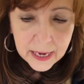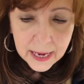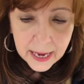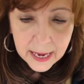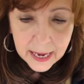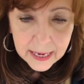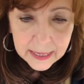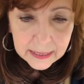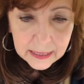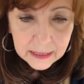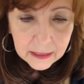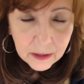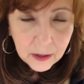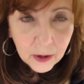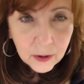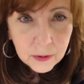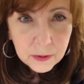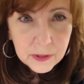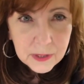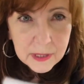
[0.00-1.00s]
any
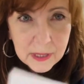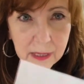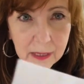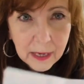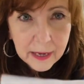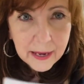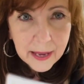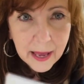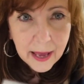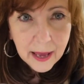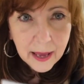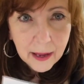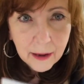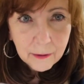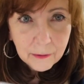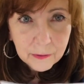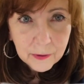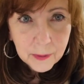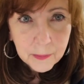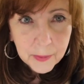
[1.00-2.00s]
notes that I have
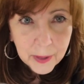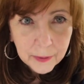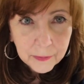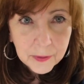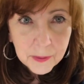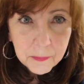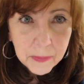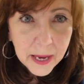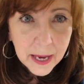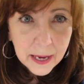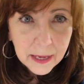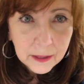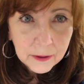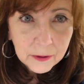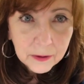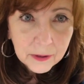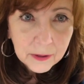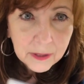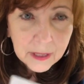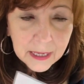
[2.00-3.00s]
about the
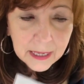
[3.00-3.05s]
pattern